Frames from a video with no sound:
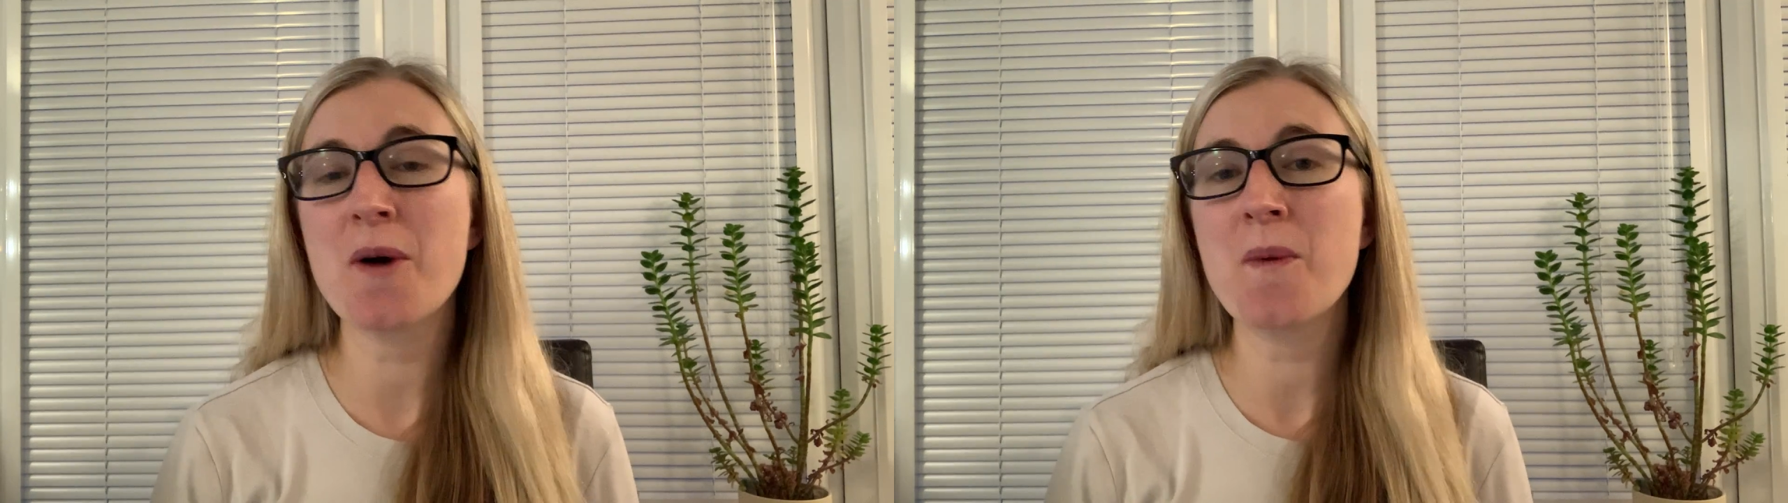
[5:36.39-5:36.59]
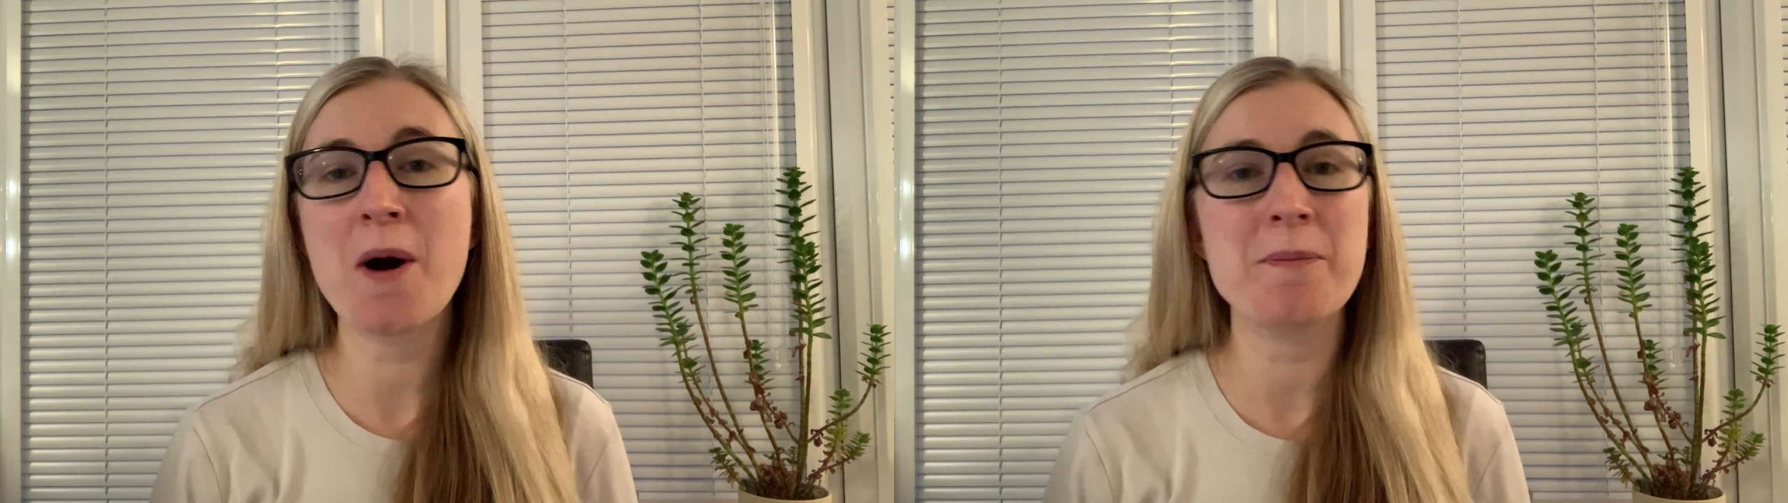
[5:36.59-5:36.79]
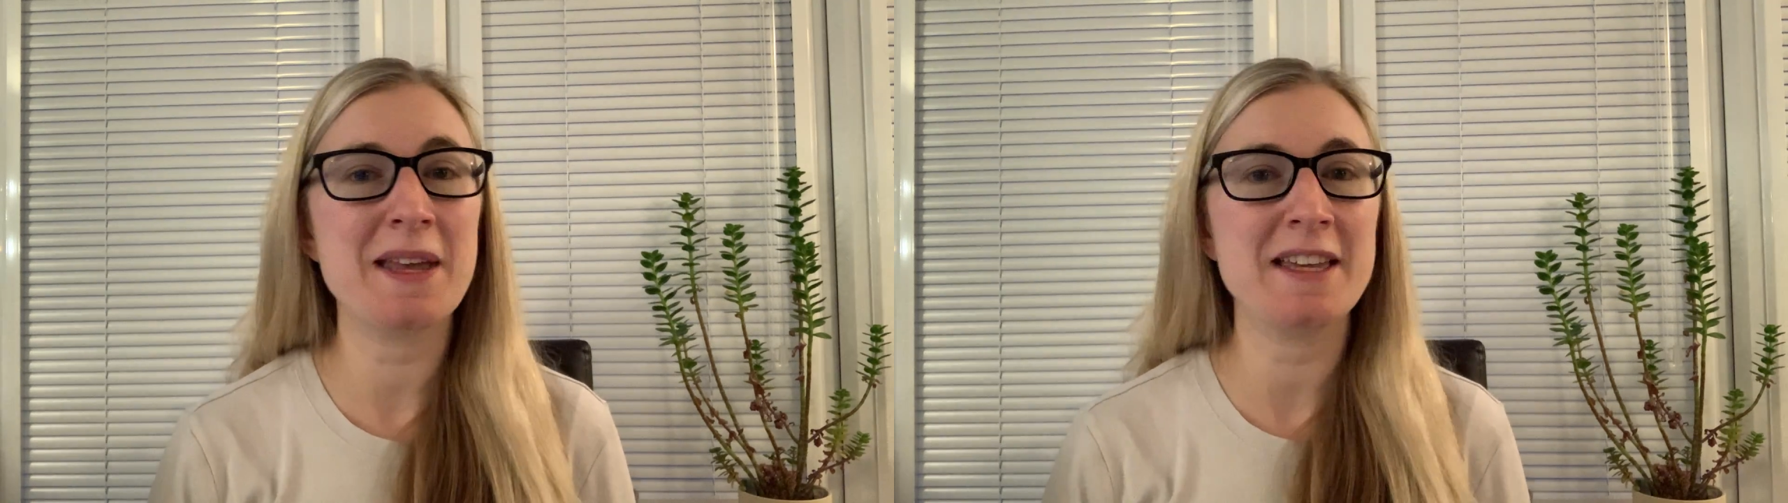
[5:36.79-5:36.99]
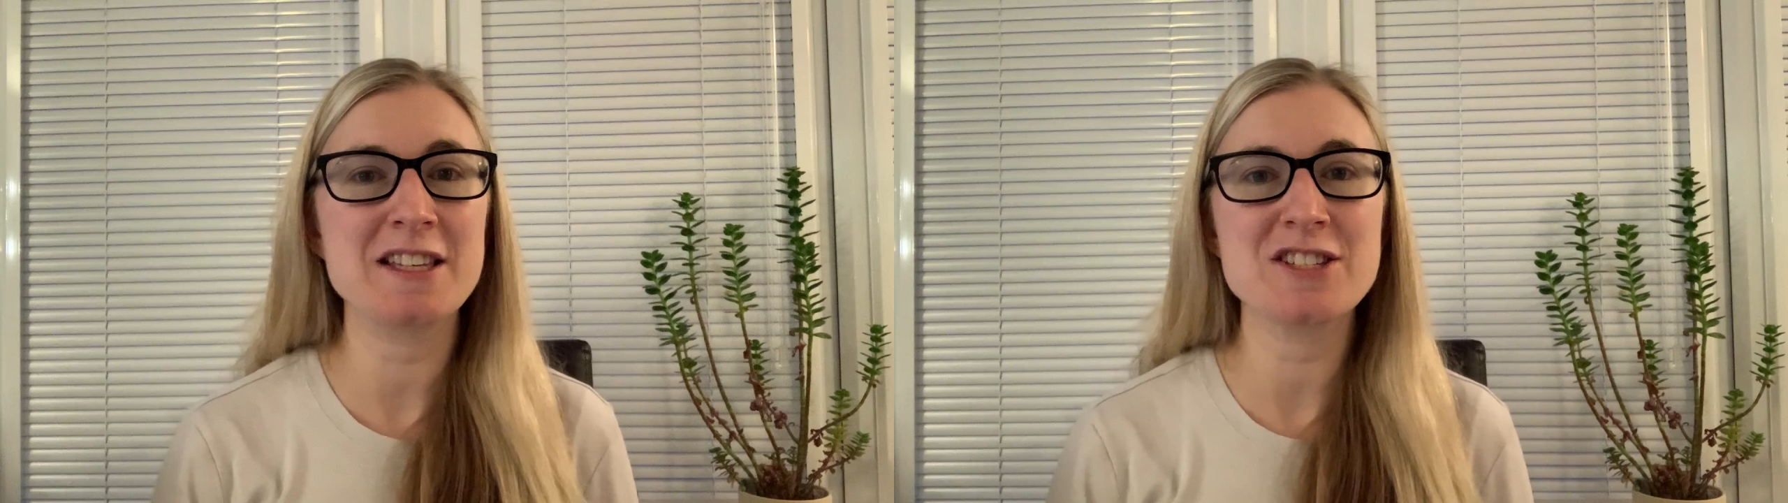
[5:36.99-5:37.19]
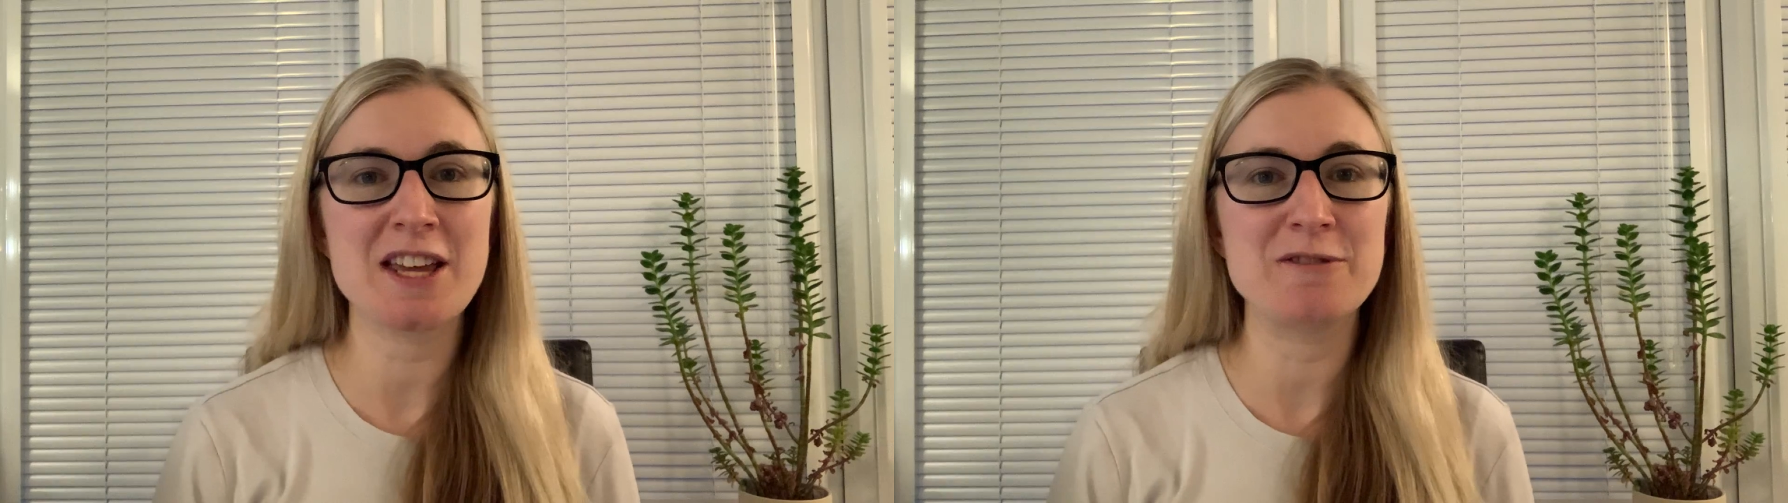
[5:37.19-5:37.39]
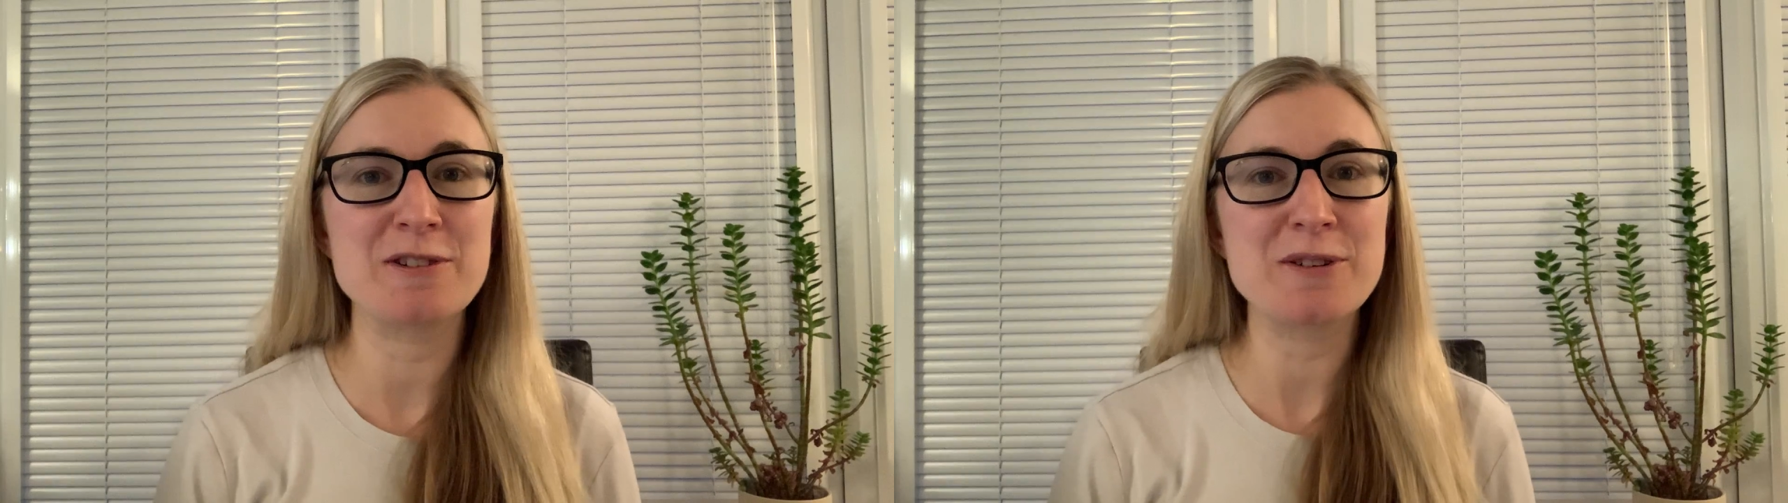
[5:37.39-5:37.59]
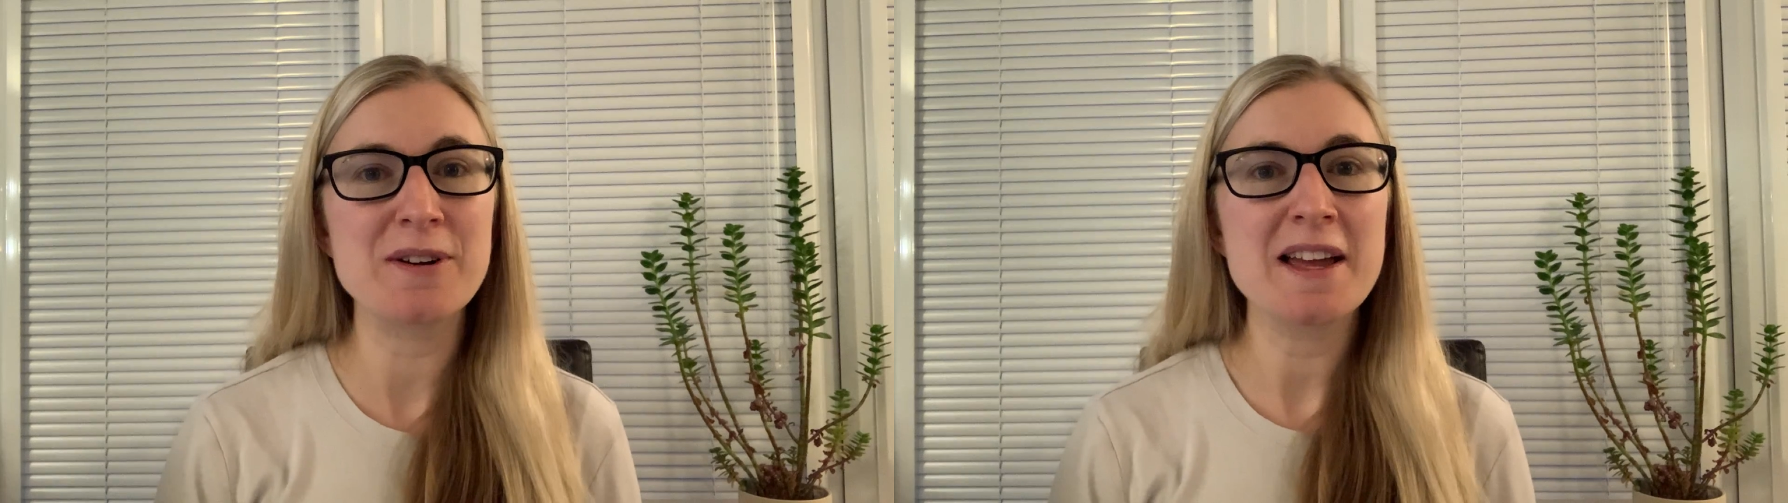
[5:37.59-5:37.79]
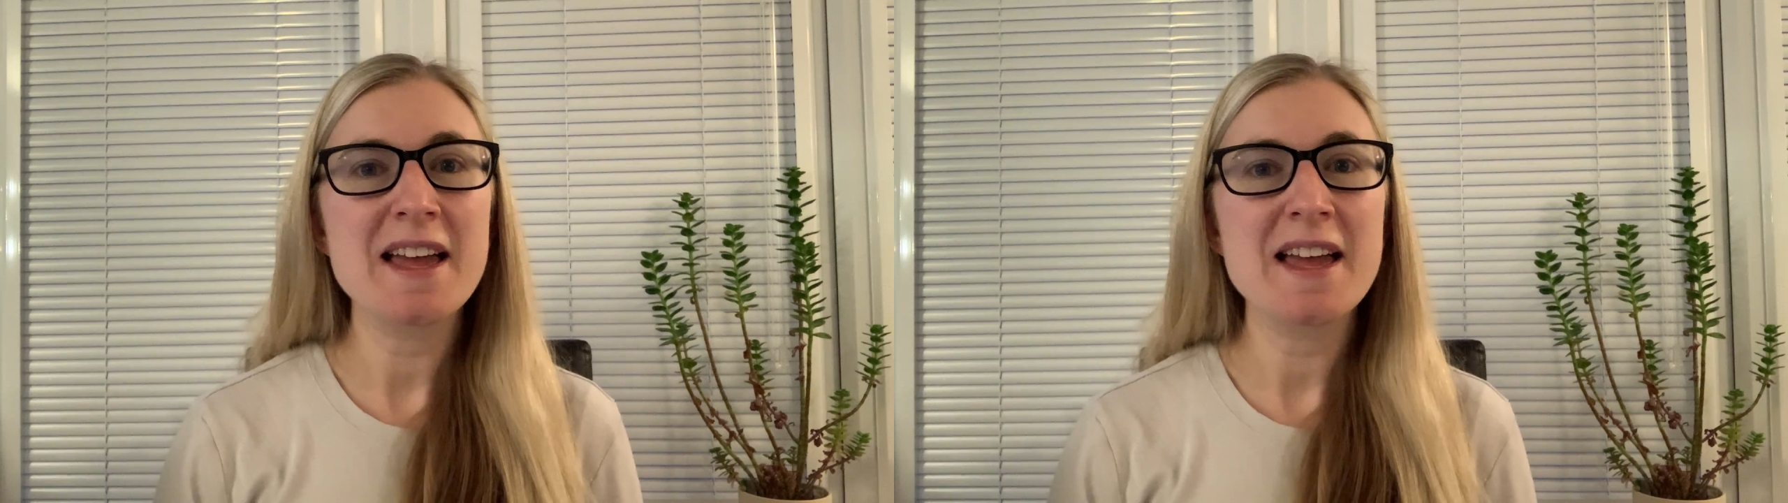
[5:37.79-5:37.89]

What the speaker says: well-being in general.